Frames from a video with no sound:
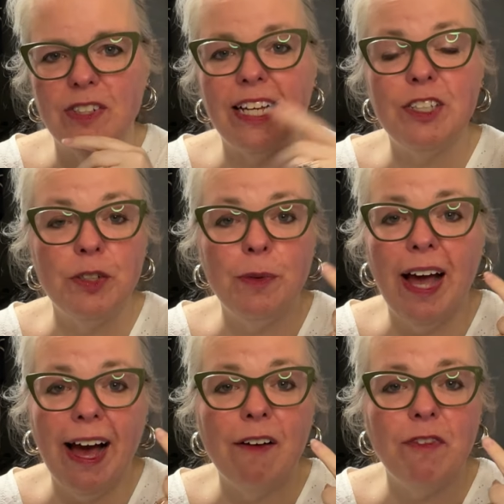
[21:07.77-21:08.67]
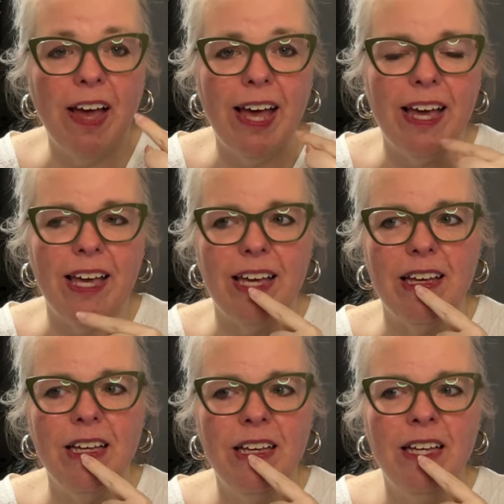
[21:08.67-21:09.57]
They do have a
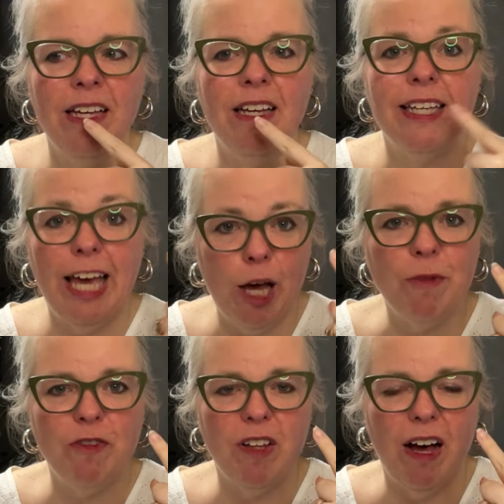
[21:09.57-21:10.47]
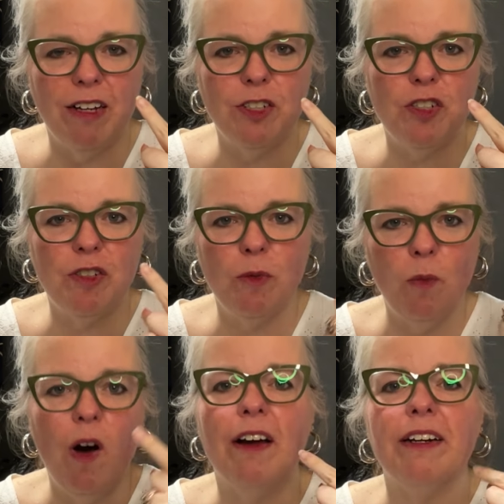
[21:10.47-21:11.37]
camouflage
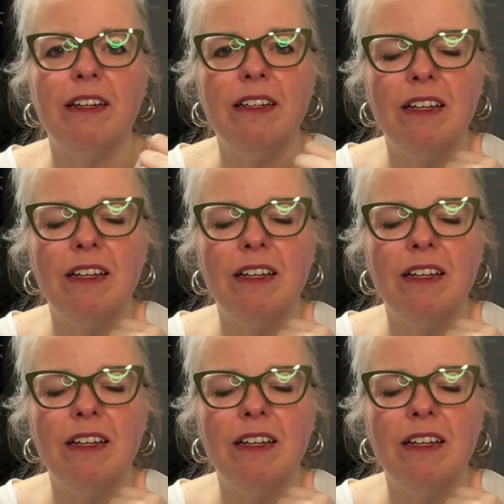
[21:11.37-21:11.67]
one,